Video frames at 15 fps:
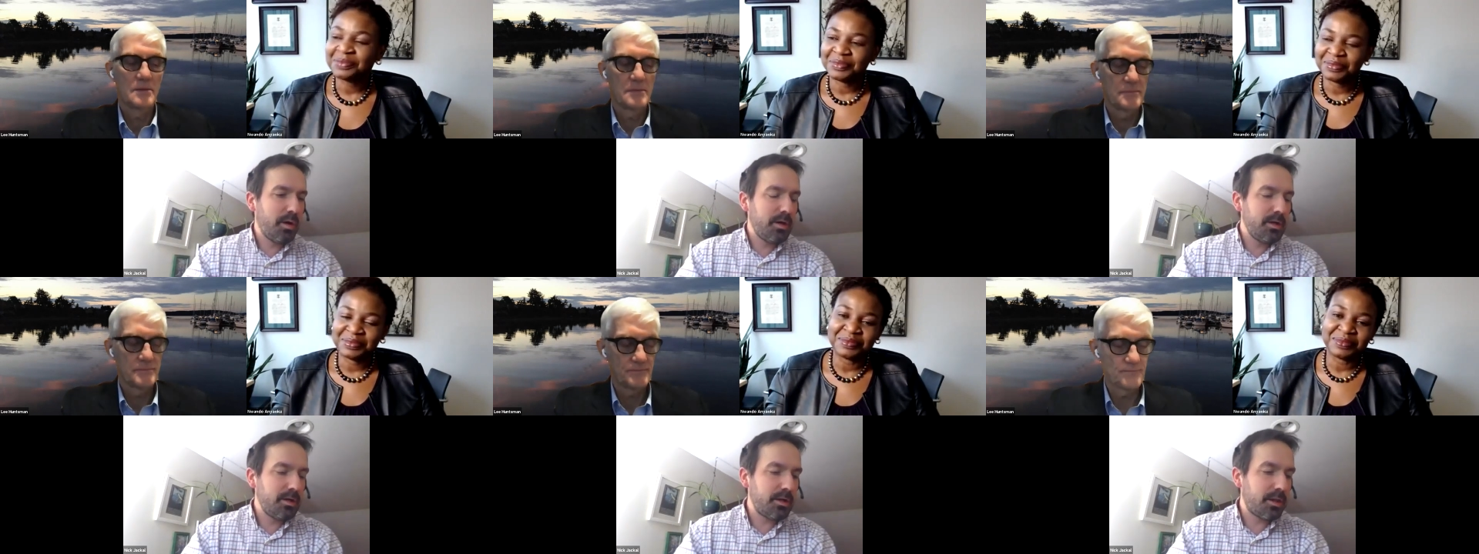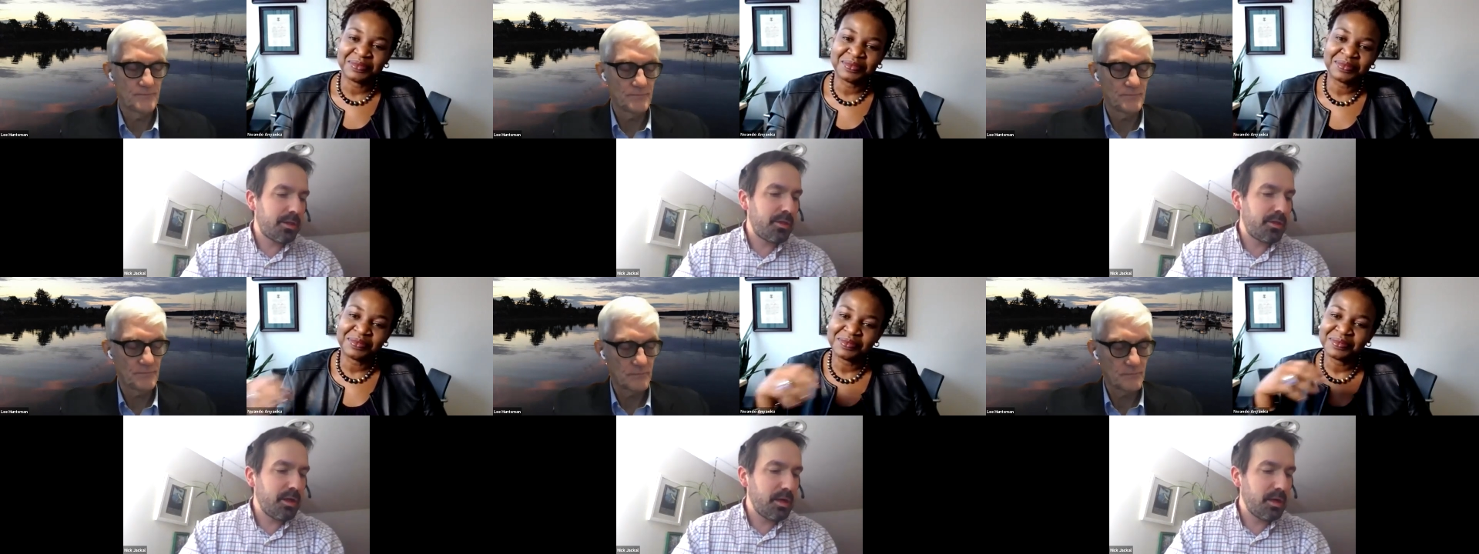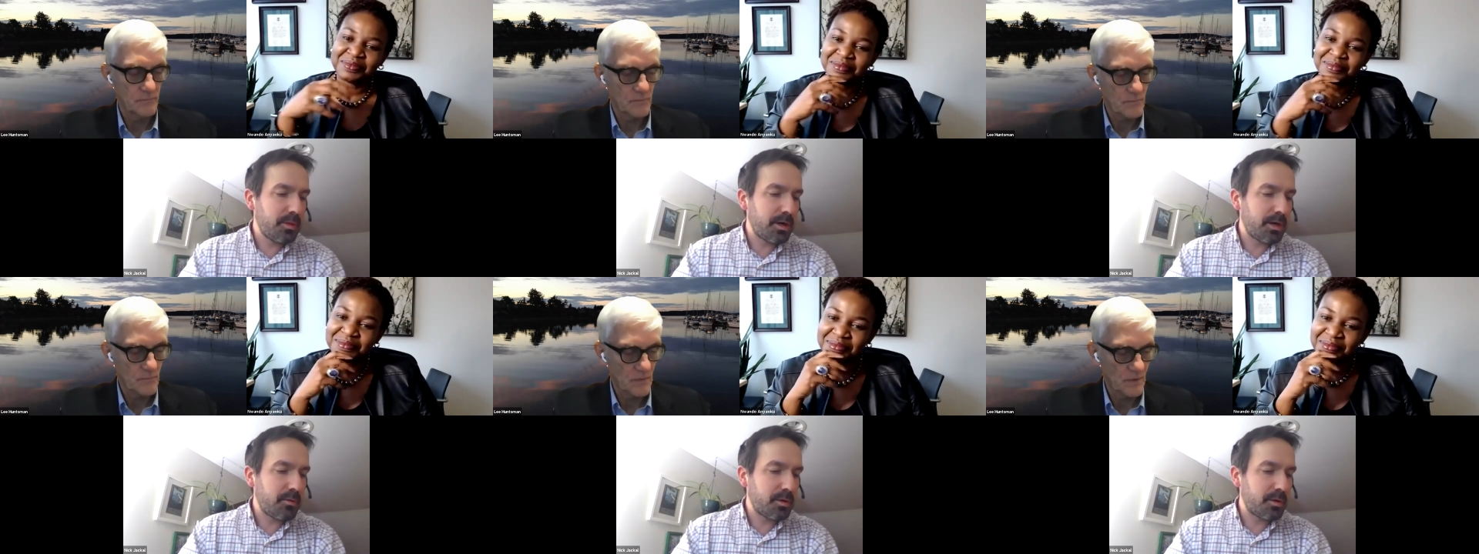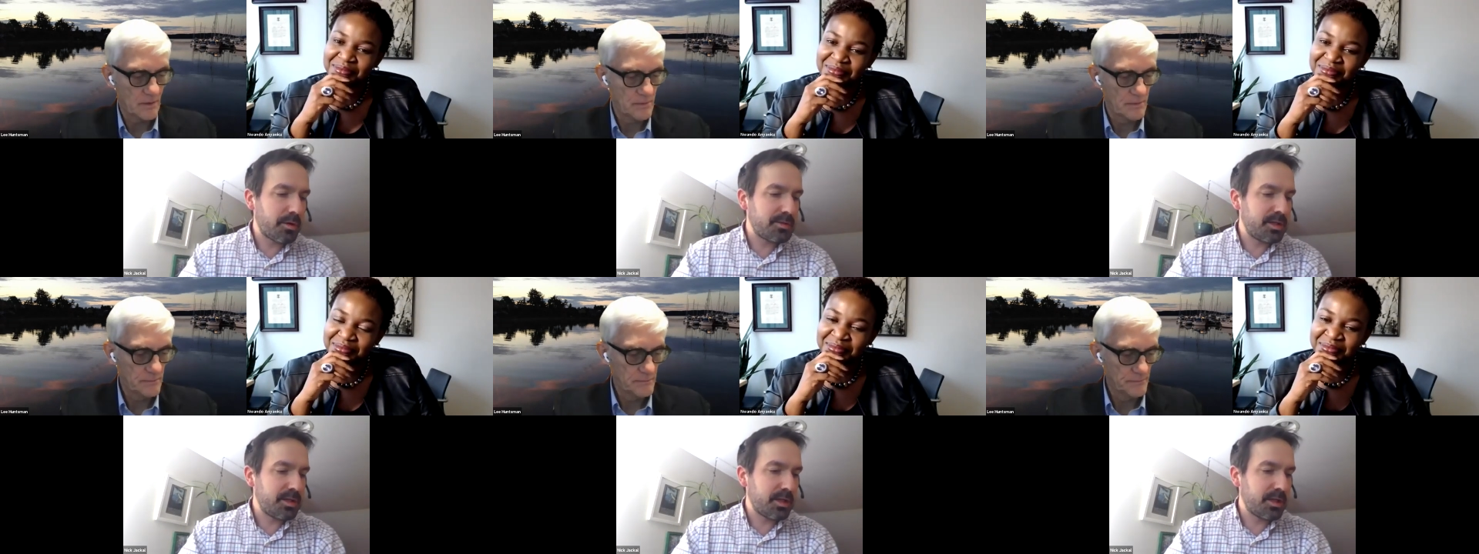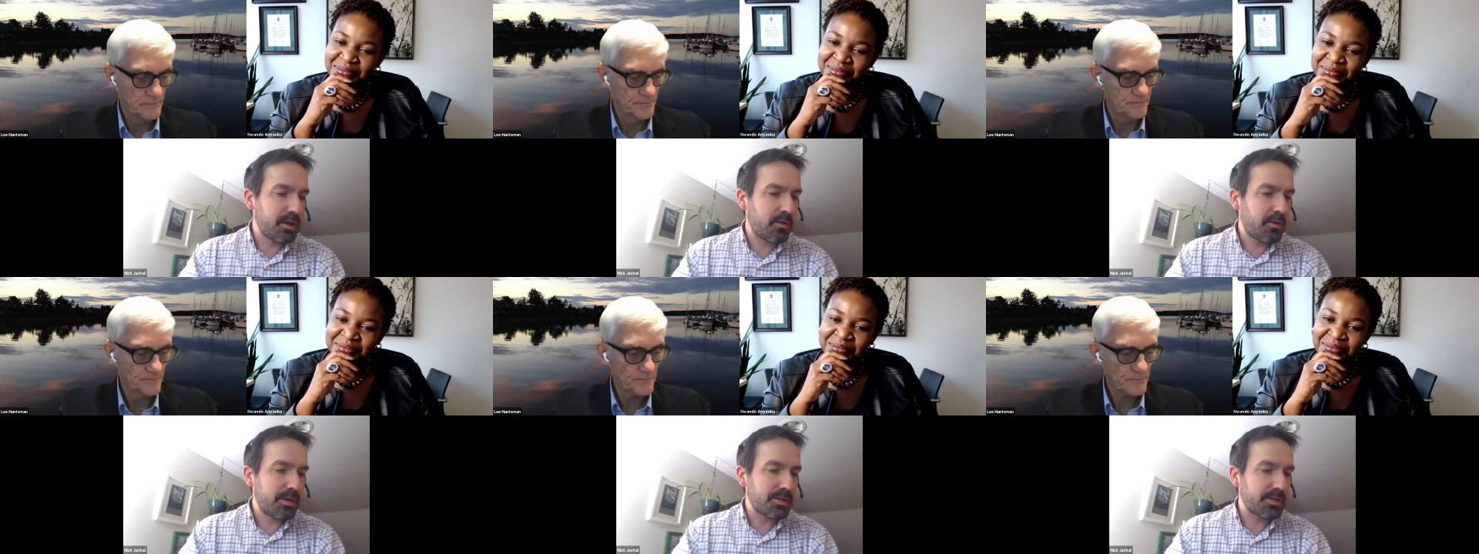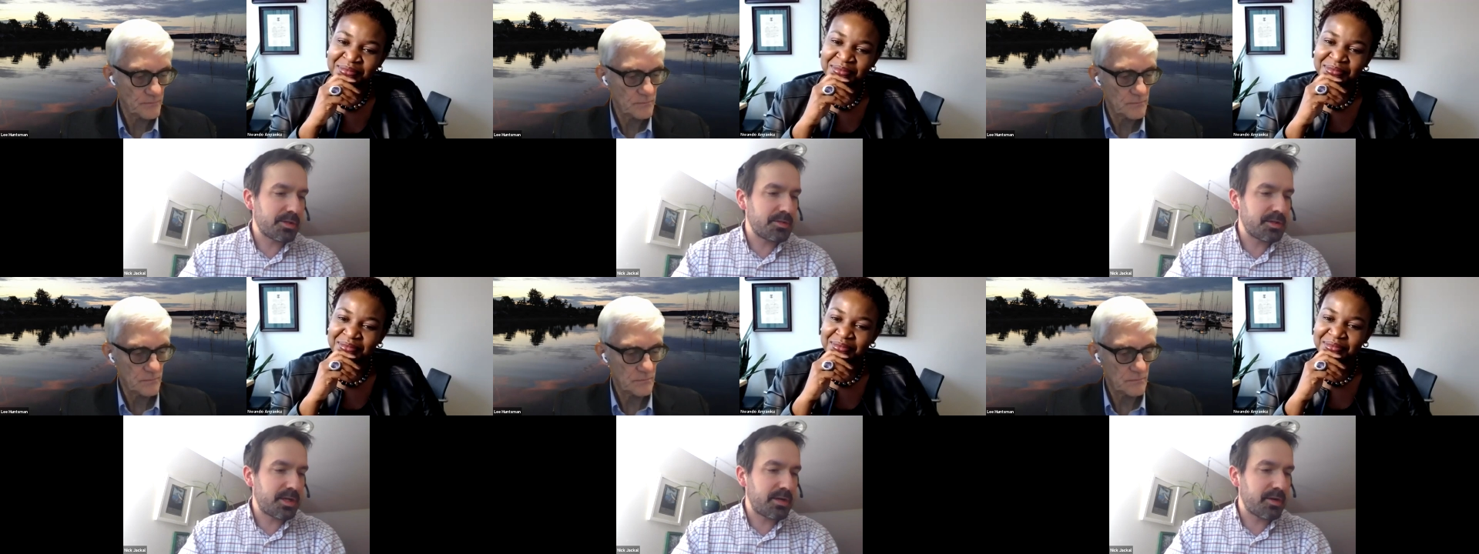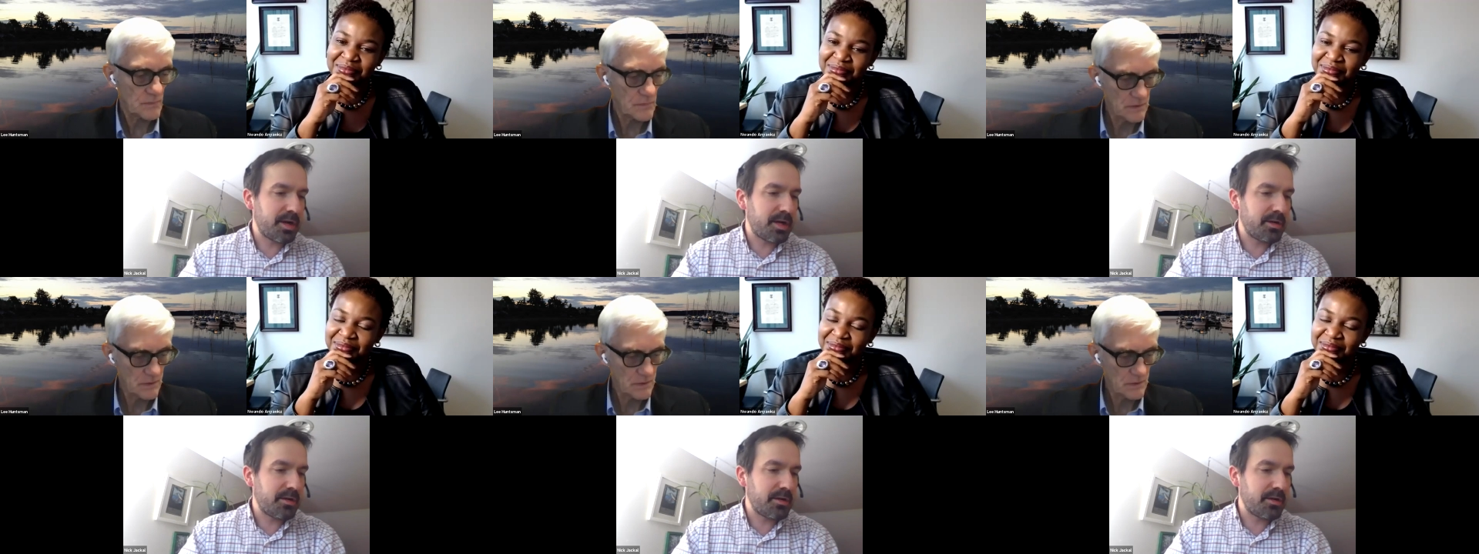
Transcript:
Speaker 1: I think one theme that we're seeing in questions that I've